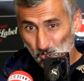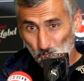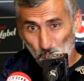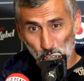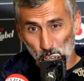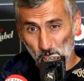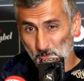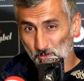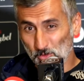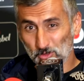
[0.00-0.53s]

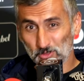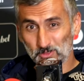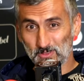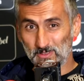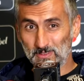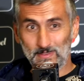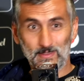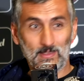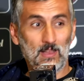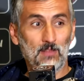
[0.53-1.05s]

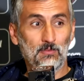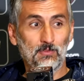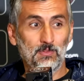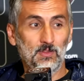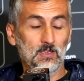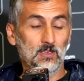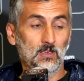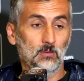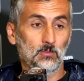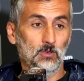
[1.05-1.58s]
almost
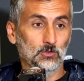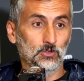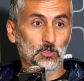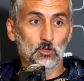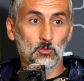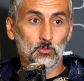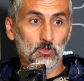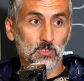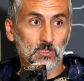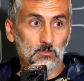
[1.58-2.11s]
nothing about the
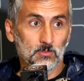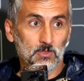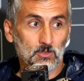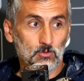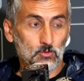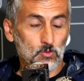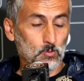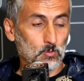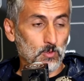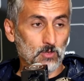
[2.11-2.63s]
opponent
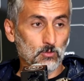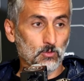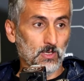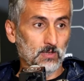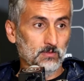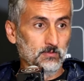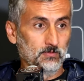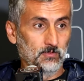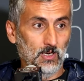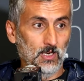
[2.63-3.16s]
because we
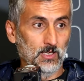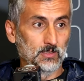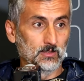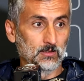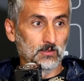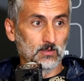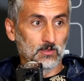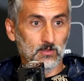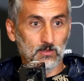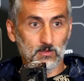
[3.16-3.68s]
couldn't
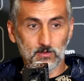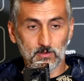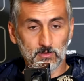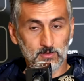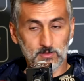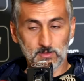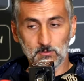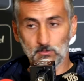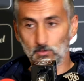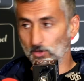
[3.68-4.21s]
find,
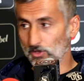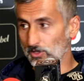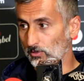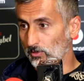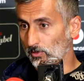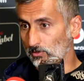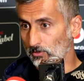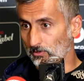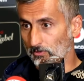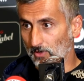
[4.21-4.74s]
it's
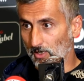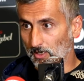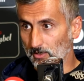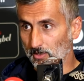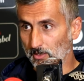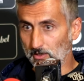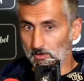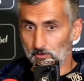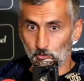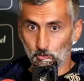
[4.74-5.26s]
impossible to
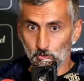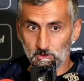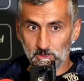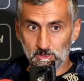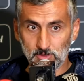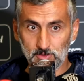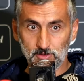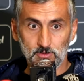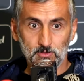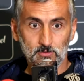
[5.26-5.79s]
find any
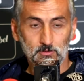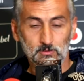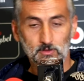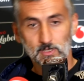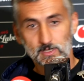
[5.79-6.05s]
footage.